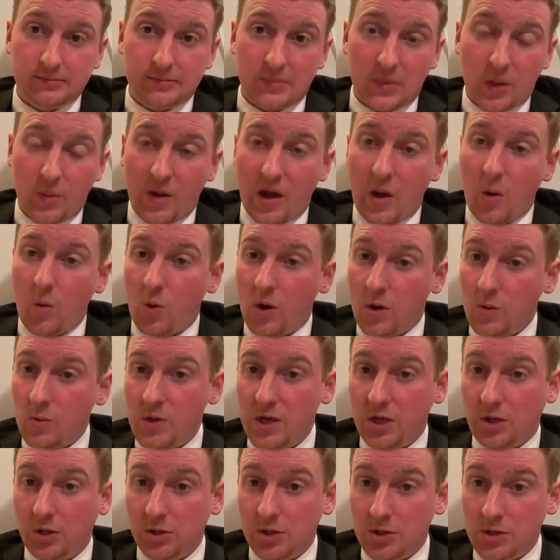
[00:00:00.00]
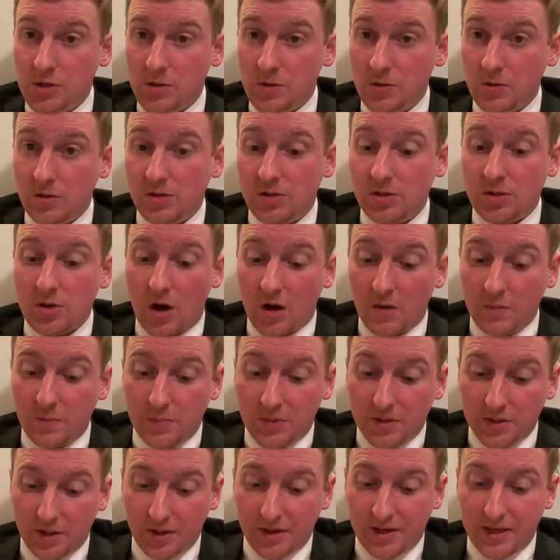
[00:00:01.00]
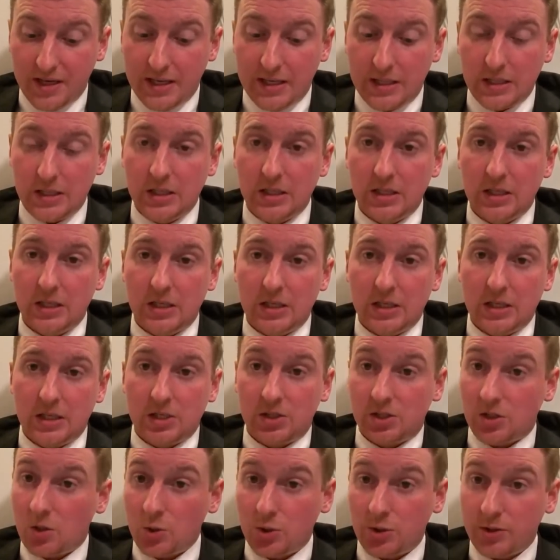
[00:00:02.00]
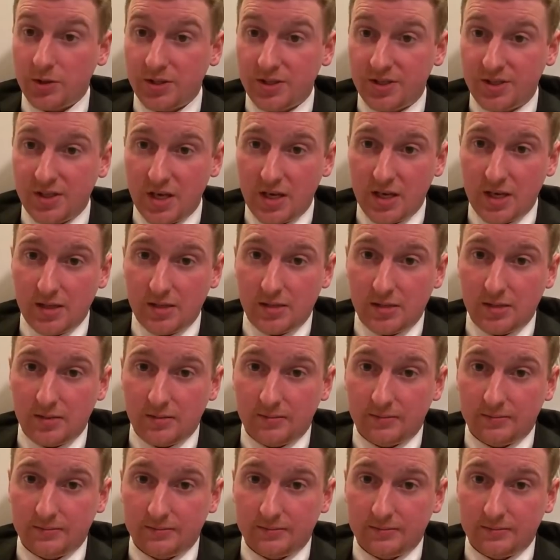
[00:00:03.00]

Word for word: about what we could do to start building socialist cities.